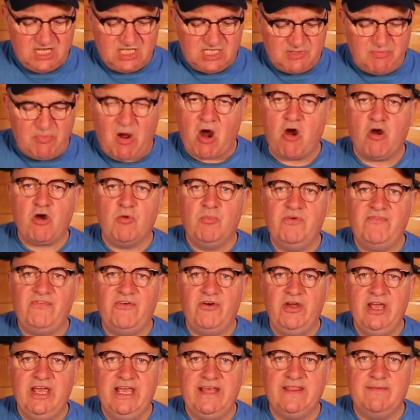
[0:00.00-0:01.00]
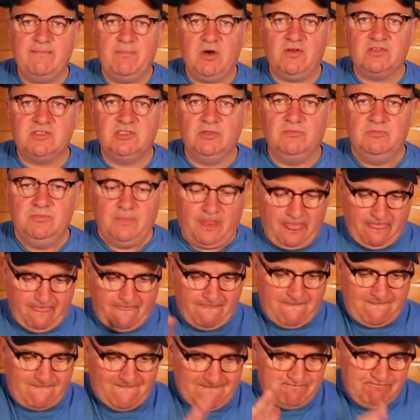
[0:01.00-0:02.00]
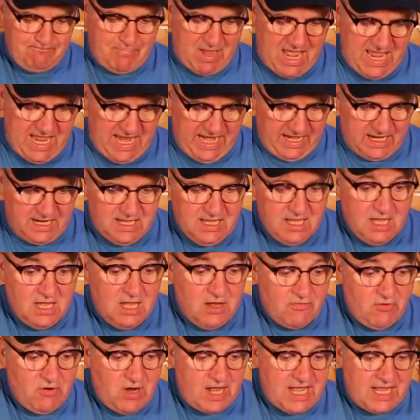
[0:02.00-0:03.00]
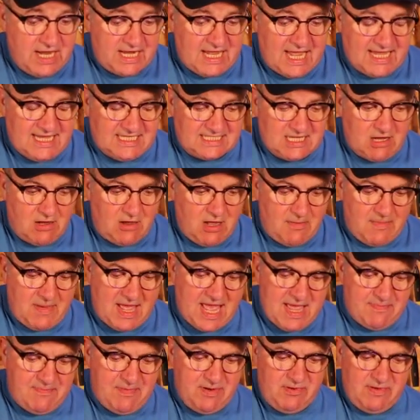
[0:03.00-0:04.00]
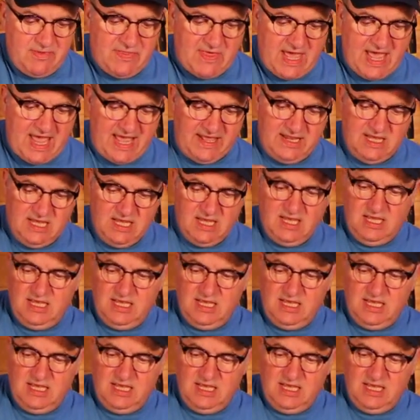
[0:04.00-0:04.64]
it could spiral before it hit the bottom. Bang. Right, okay, so I'm happy with that.